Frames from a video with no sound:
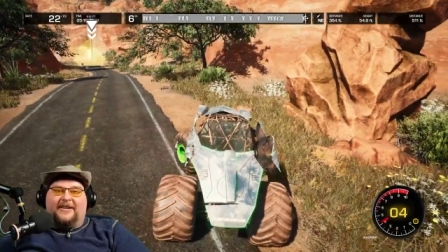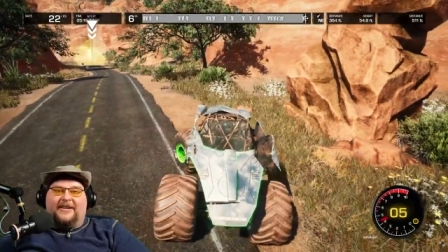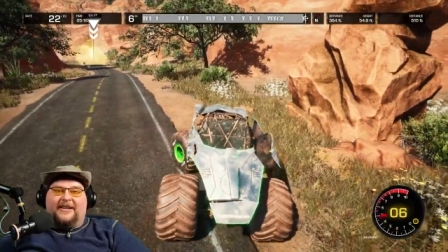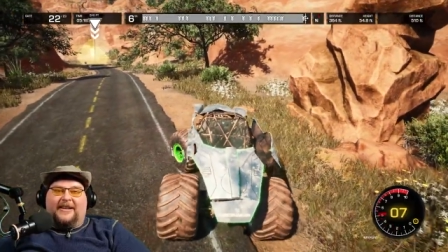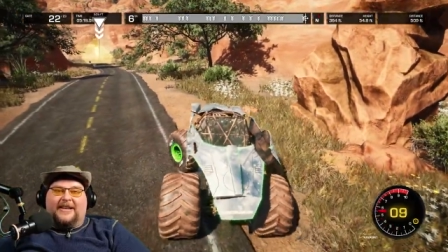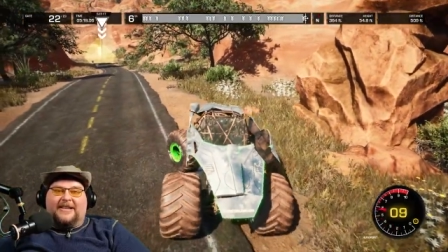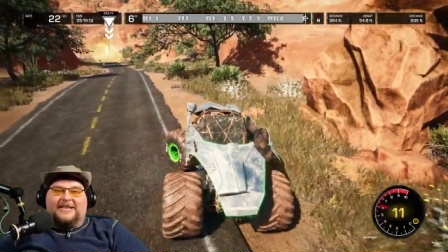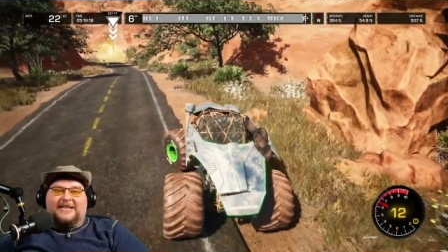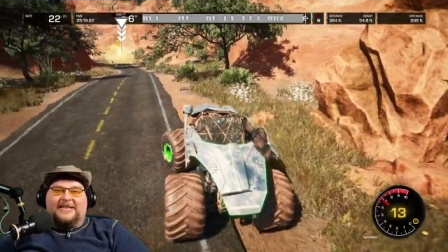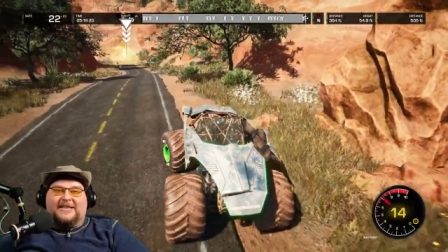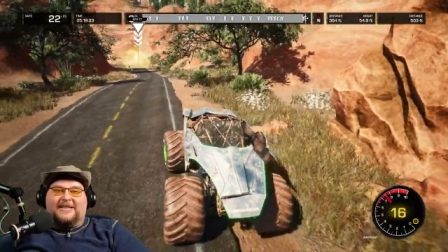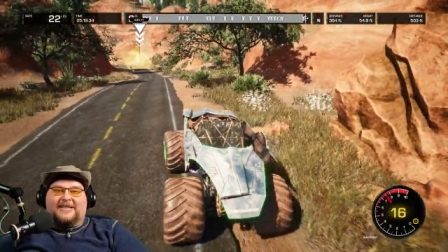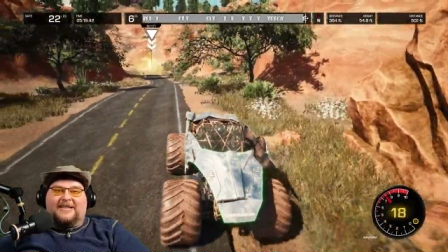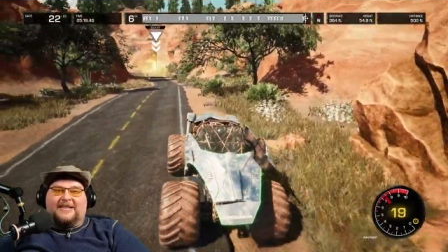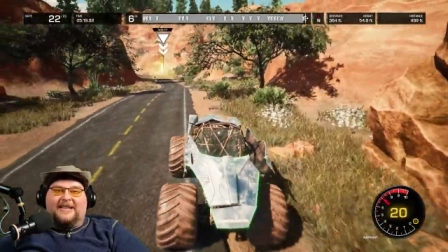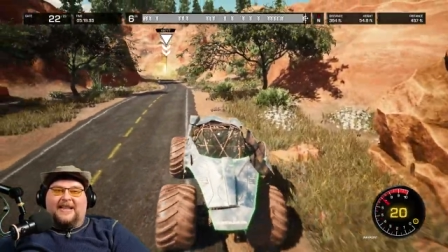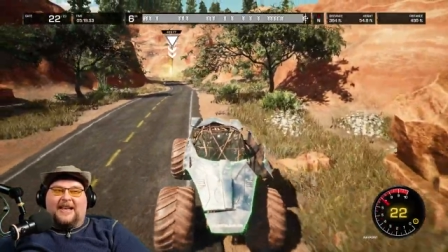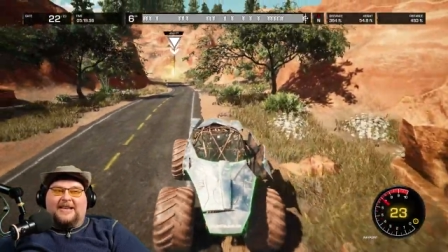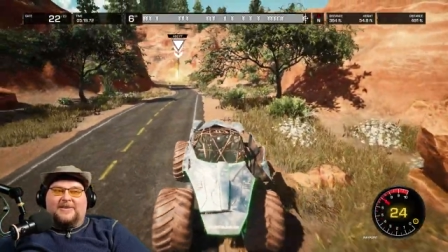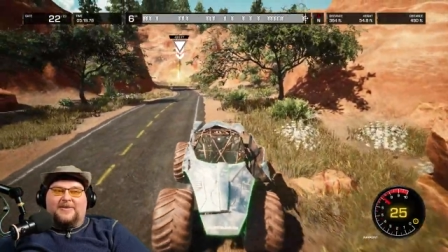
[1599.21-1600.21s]
Yes, this is the
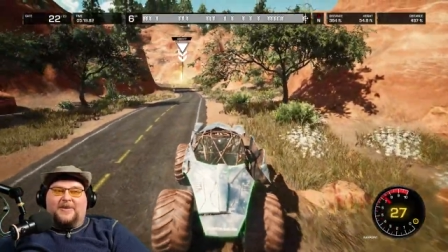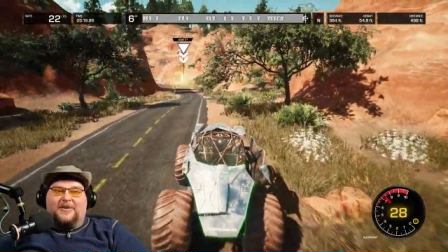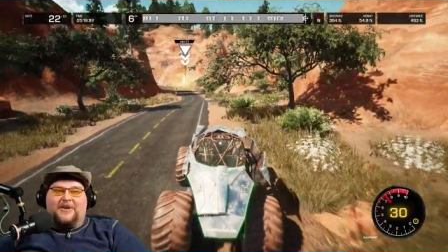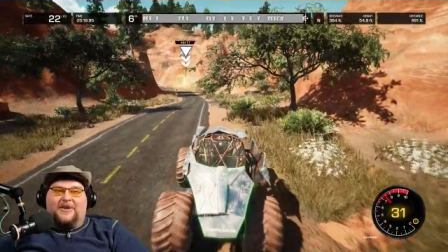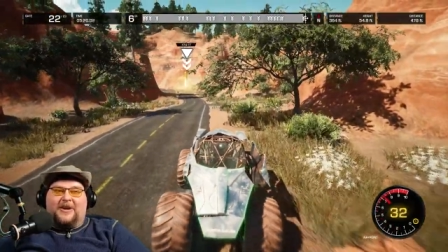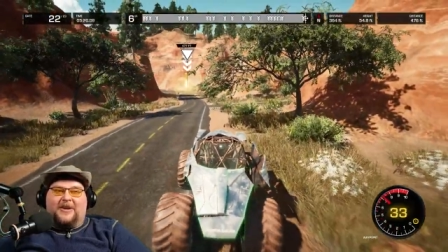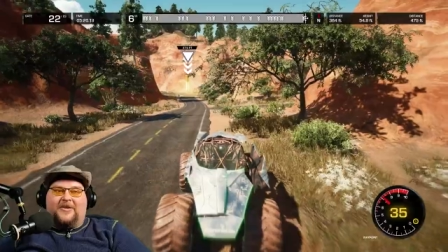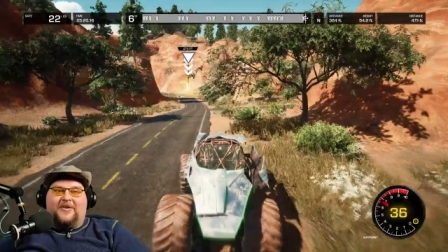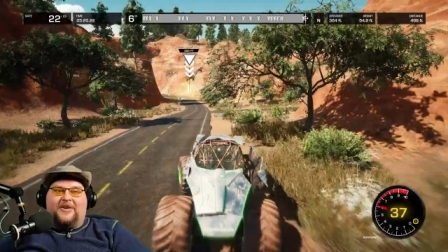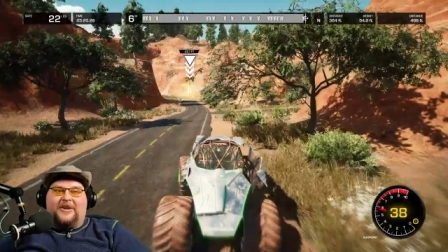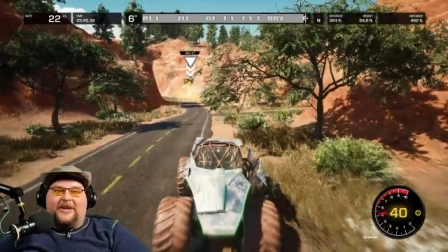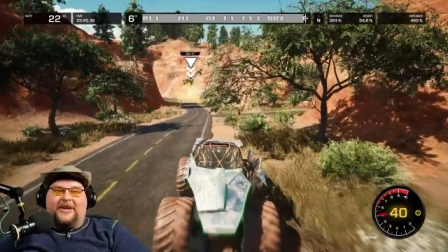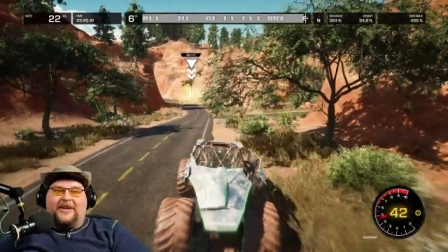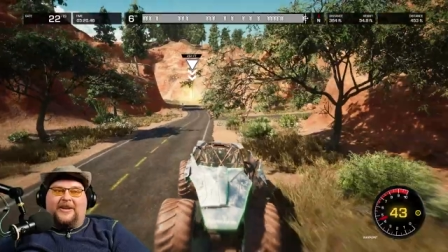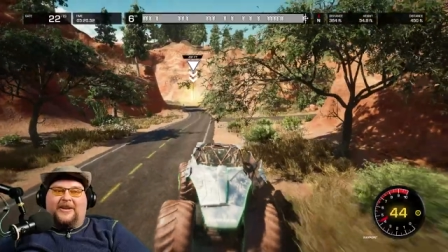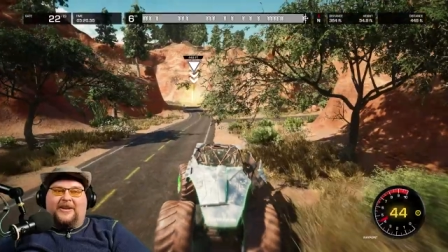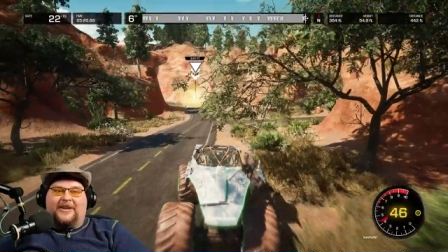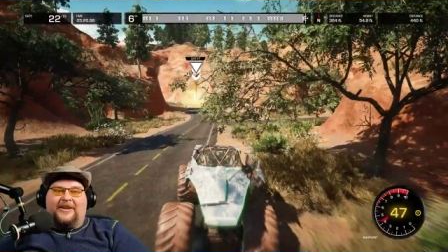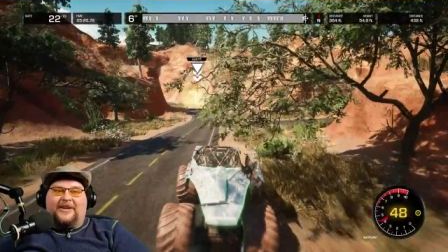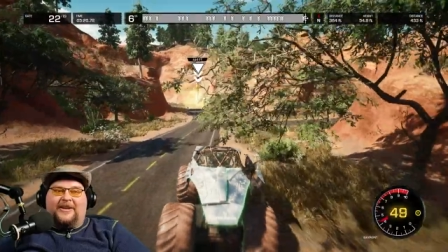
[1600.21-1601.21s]
last one right over here.